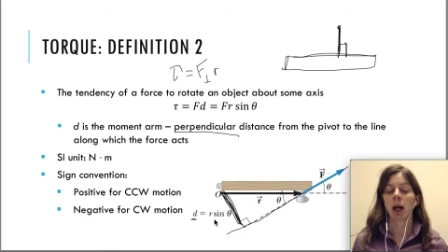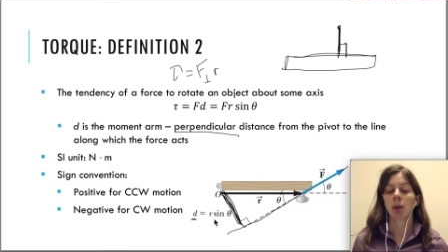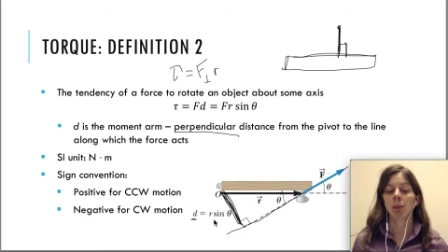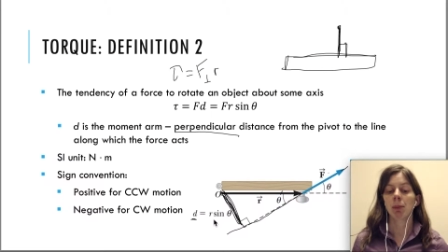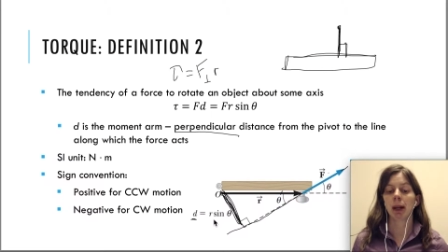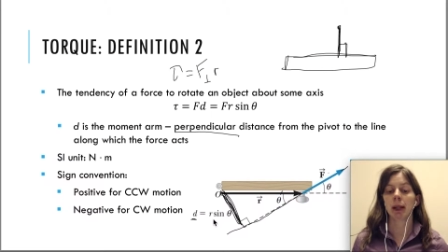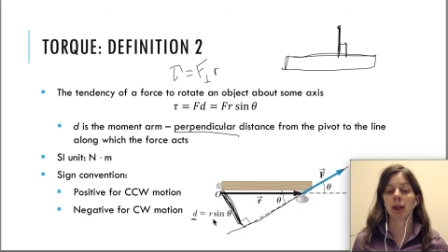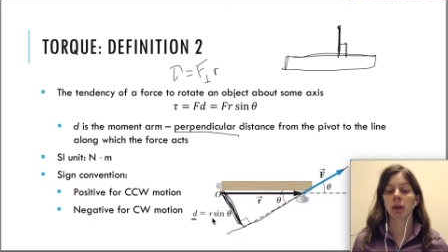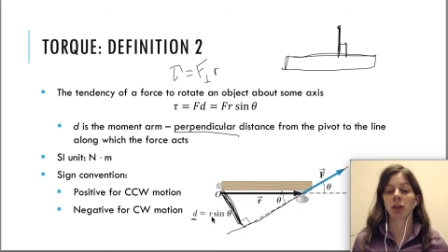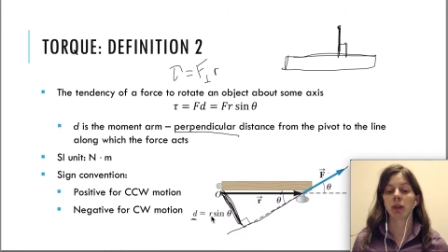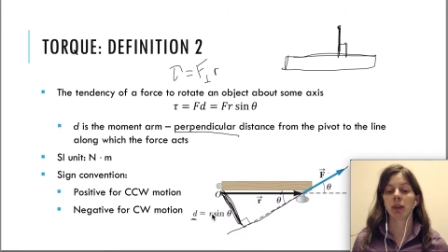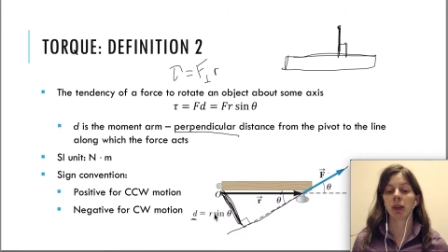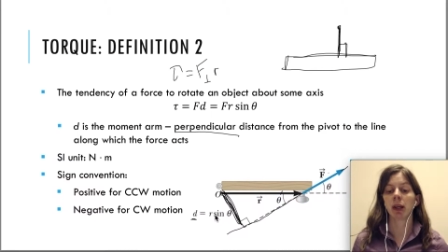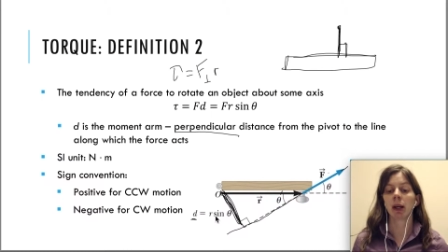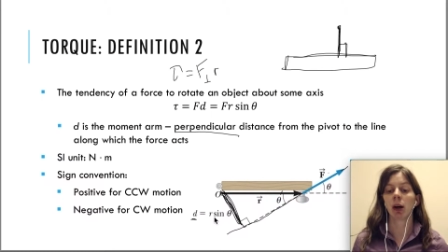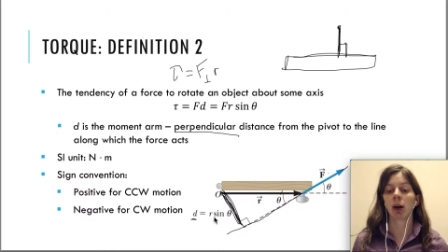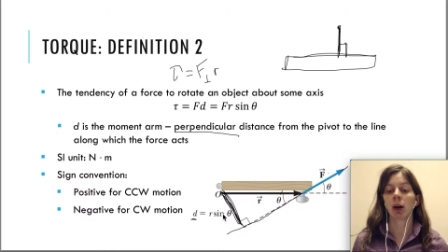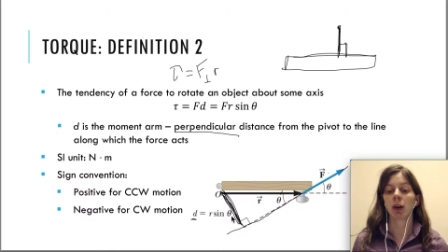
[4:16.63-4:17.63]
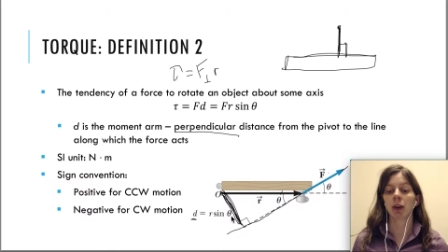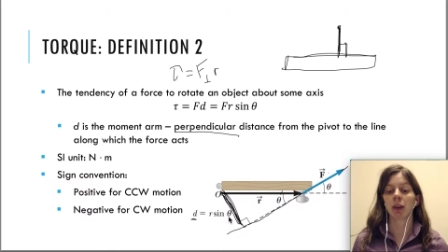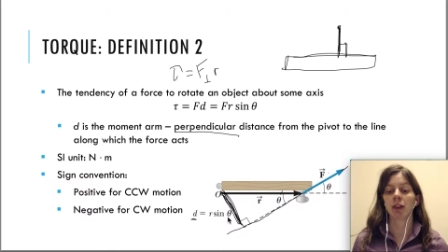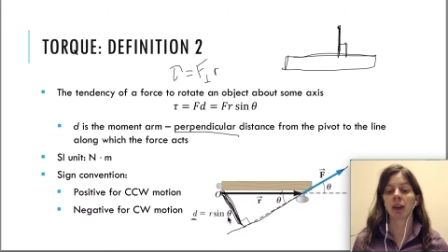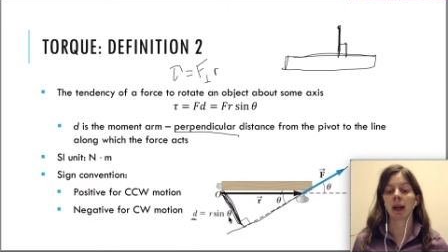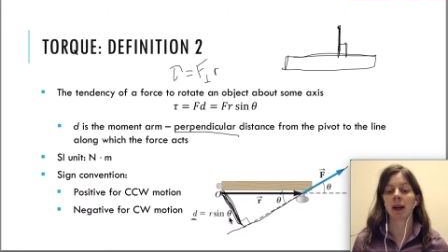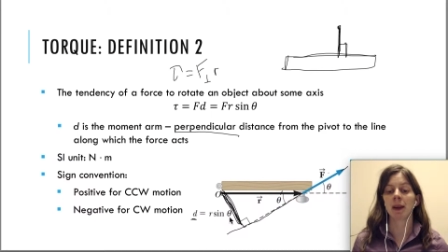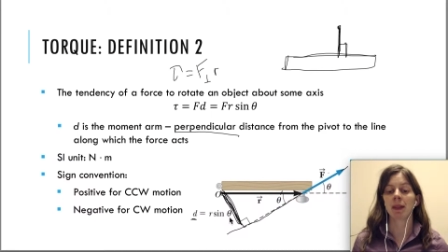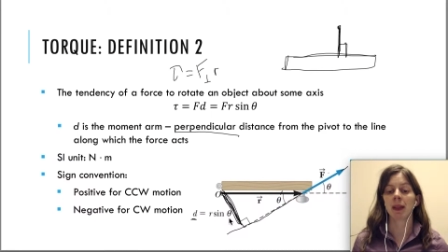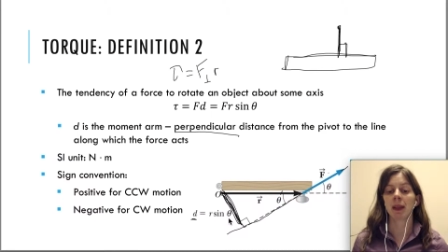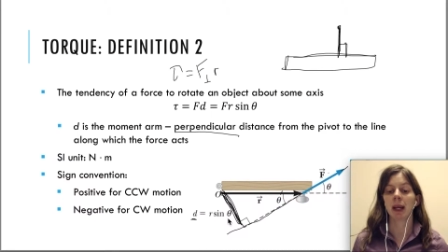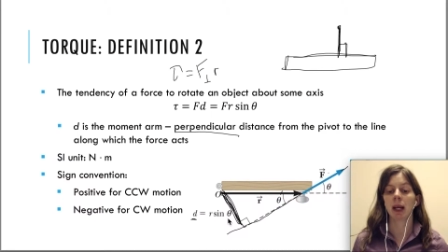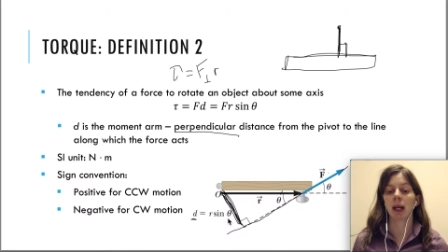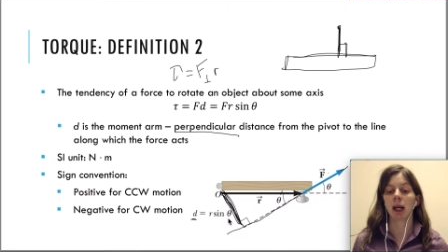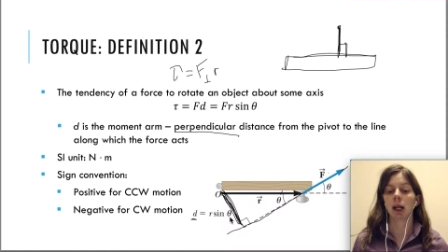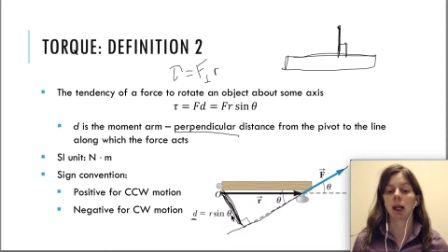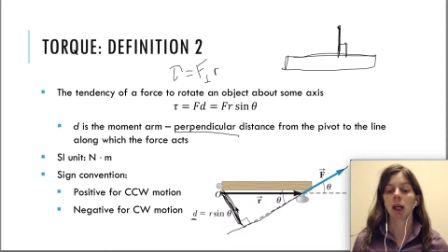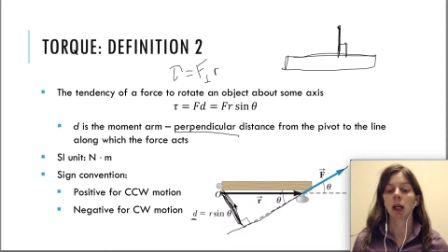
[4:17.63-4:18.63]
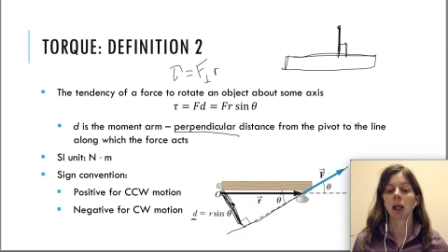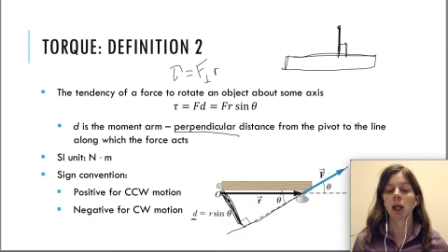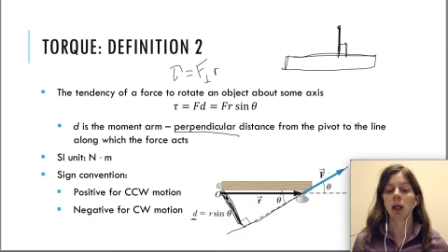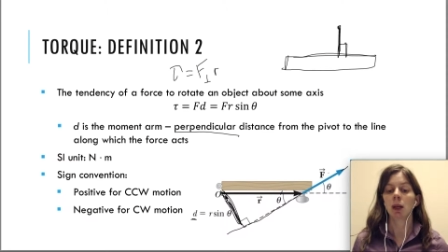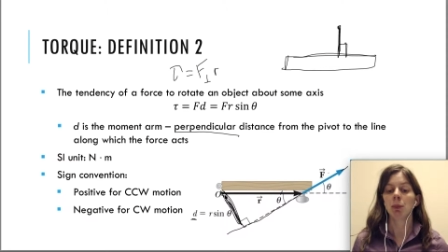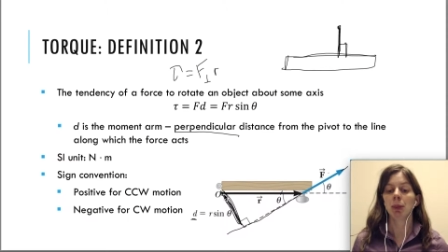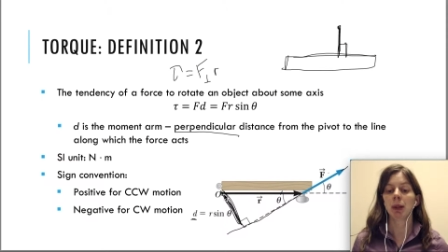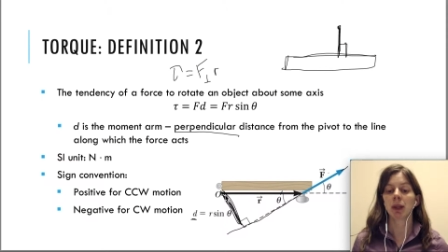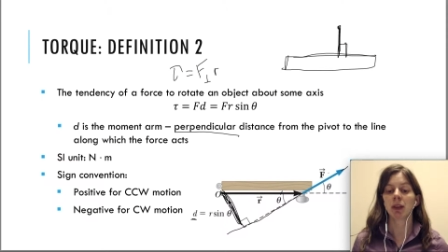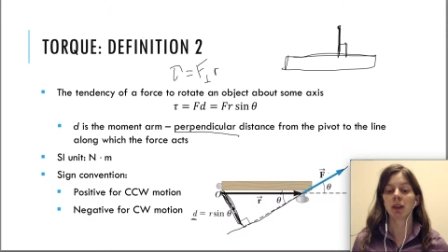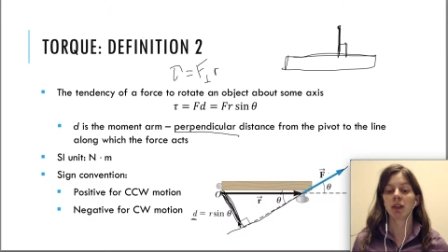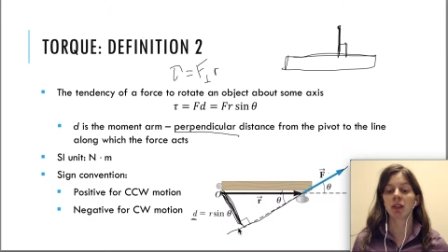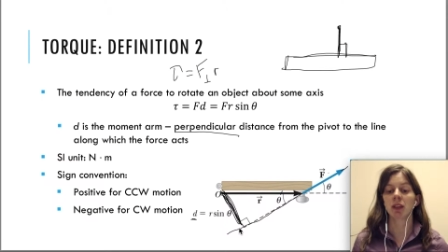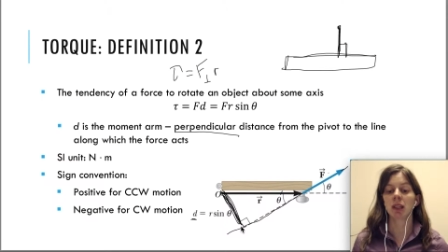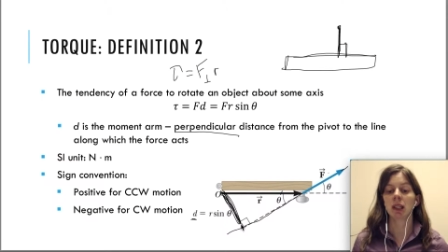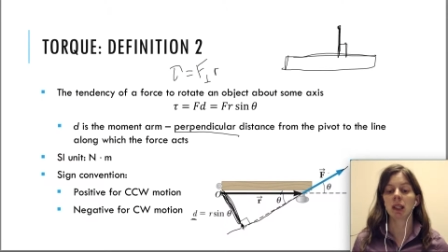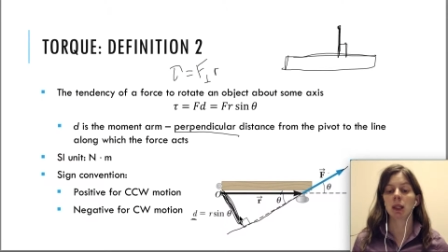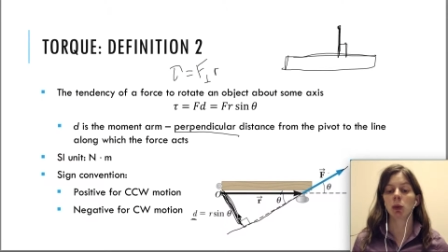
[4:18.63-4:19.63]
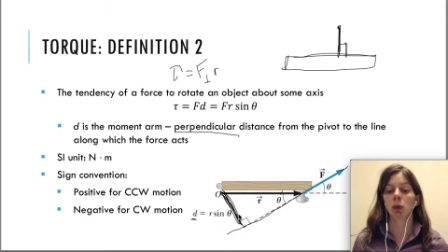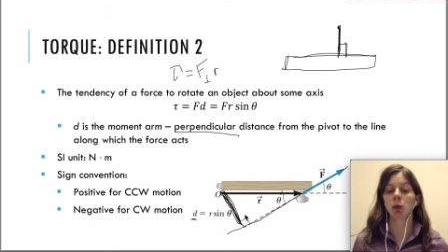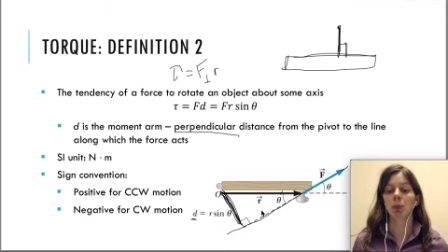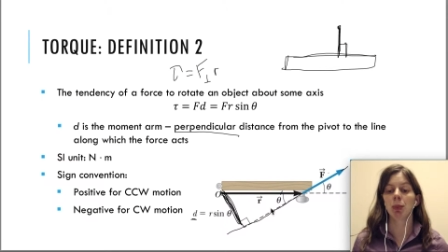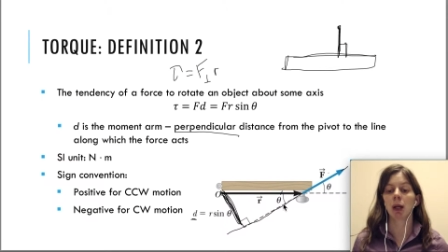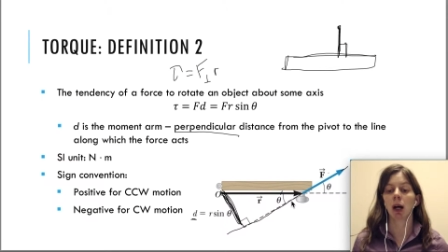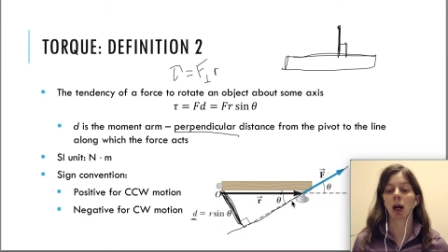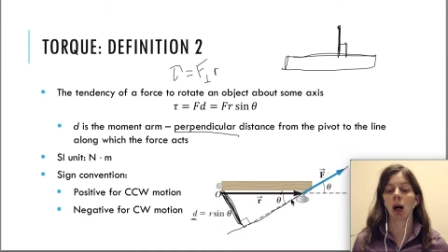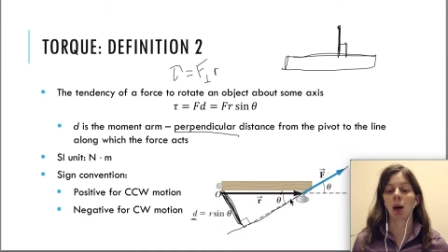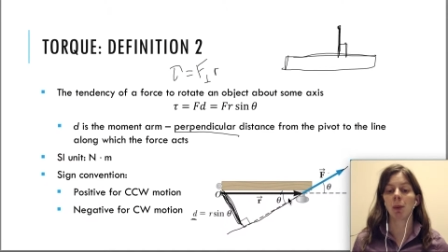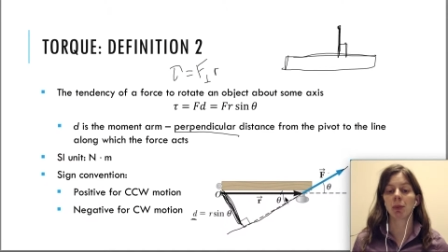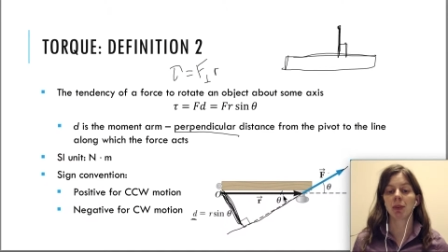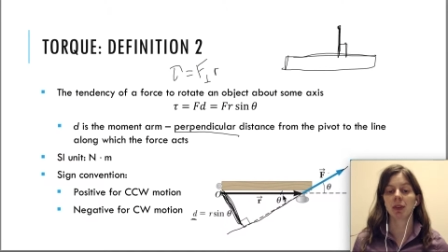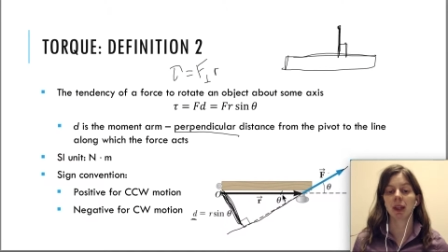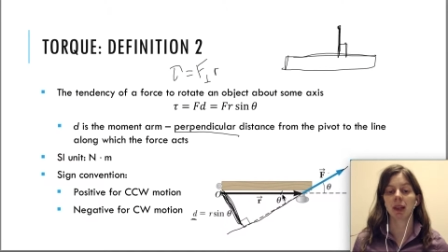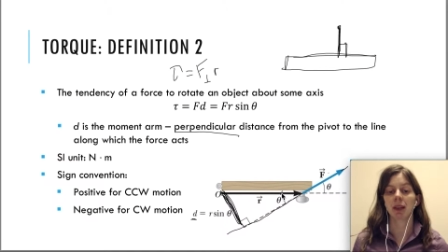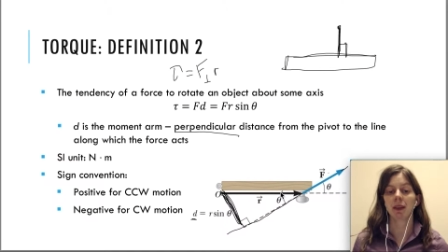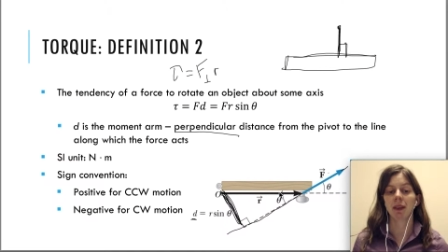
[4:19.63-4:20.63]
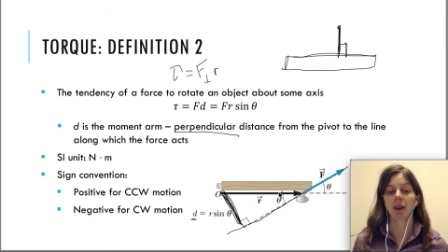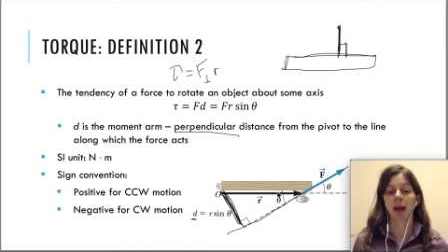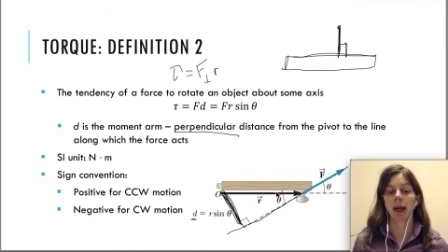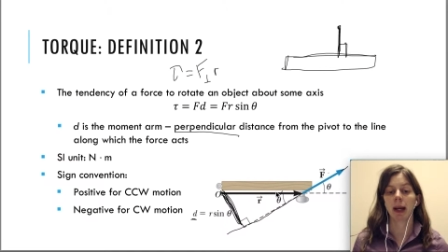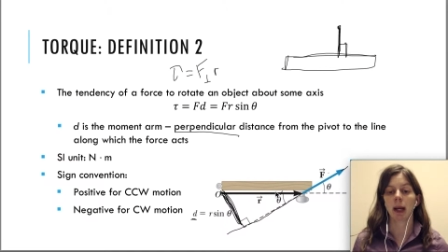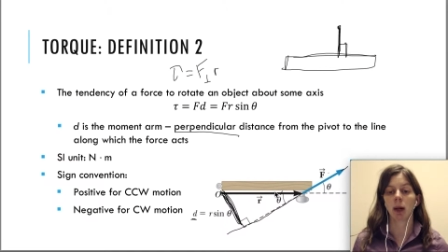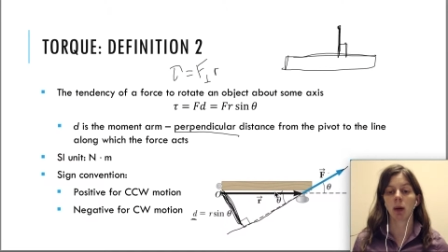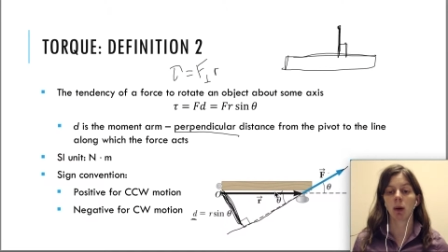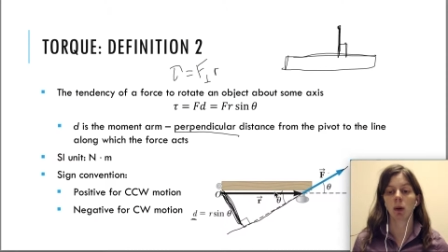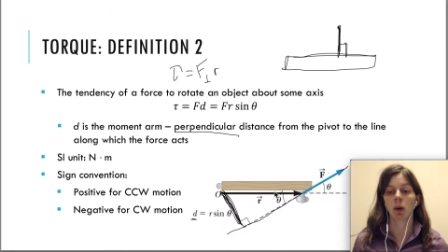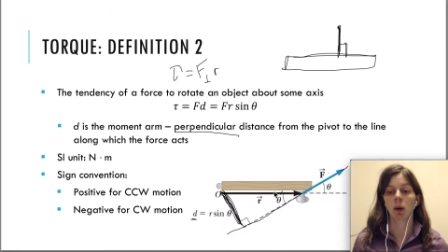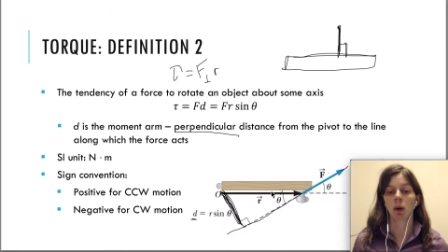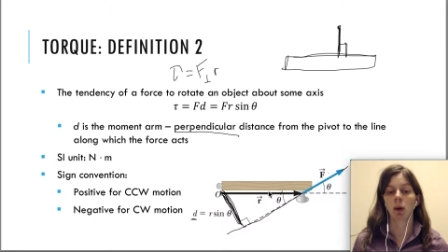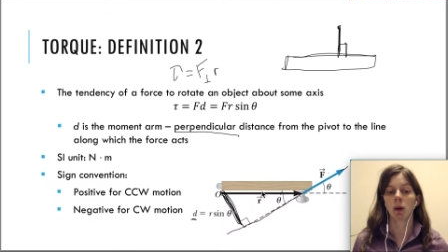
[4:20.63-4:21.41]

by using r sine theta because D would be opposite the angle.